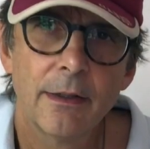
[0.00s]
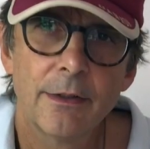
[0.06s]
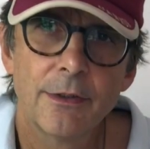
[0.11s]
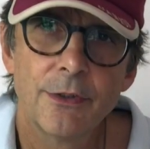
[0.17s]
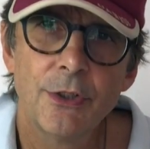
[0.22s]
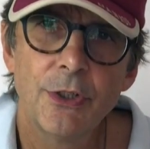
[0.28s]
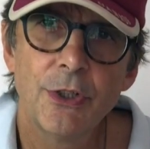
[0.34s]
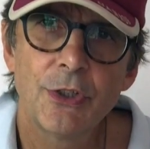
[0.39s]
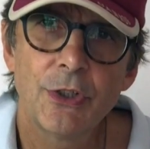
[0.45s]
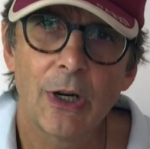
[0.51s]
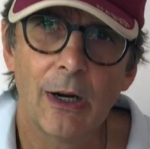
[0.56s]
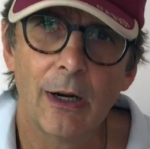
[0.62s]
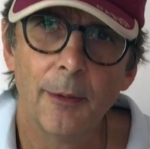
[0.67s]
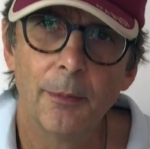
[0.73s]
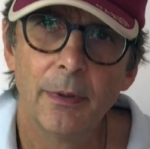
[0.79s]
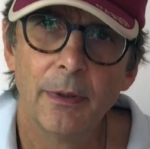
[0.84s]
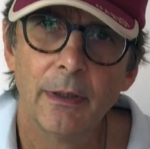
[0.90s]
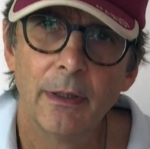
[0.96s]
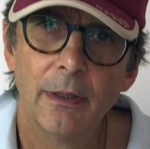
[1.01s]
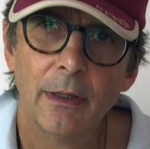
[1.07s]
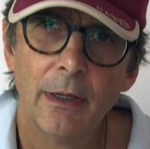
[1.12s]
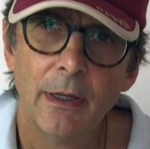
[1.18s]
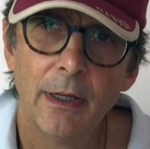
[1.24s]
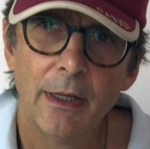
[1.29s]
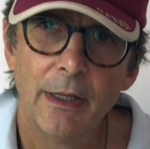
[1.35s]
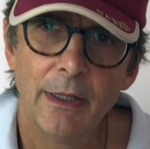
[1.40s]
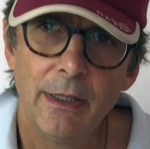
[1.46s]
G sharp,
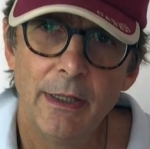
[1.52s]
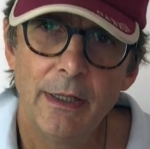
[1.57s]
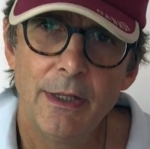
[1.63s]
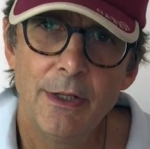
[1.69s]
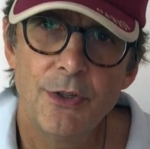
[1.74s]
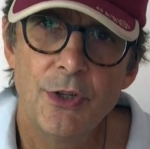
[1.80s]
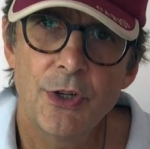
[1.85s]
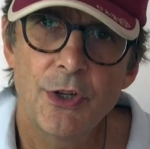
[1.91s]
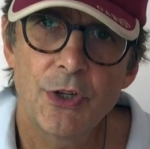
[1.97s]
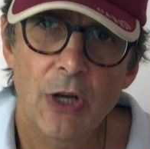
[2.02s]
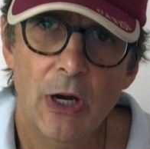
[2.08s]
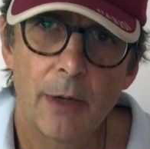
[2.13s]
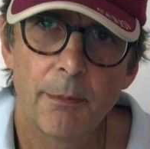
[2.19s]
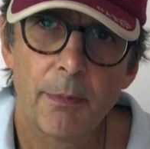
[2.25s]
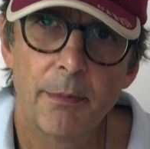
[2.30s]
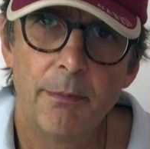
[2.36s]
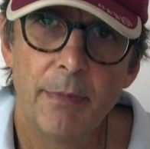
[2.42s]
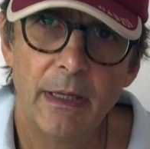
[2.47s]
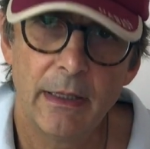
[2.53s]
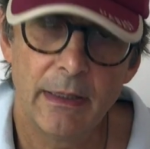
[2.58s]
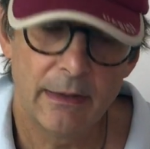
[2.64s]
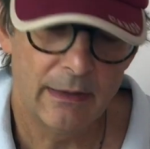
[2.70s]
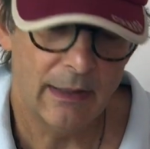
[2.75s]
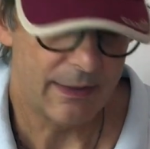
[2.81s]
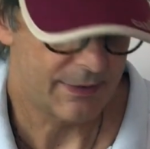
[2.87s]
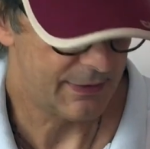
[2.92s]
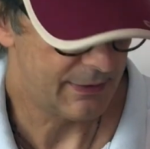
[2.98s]
E, G sharp, B,
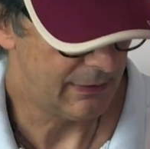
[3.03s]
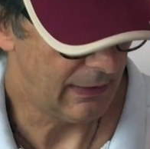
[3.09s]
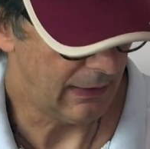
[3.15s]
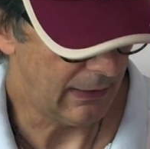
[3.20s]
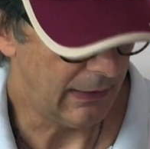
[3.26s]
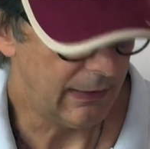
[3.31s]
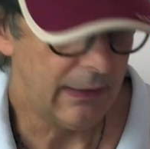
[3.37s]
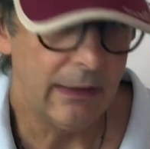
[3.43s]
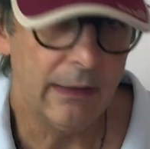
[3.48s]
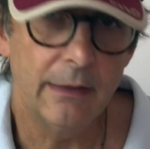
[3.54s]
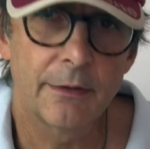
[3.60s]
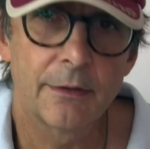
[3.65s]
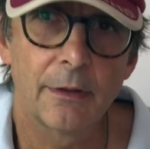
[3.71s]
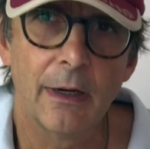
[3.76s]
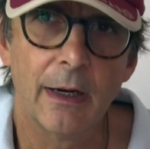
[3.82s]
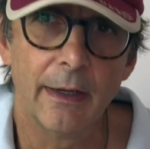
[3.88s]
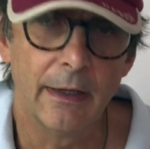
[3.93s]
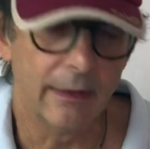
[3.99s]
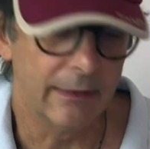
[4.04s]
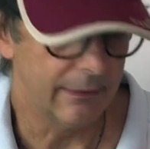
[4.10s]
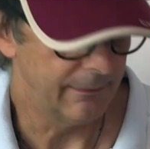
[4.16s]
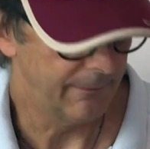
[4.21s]
that's the E triad.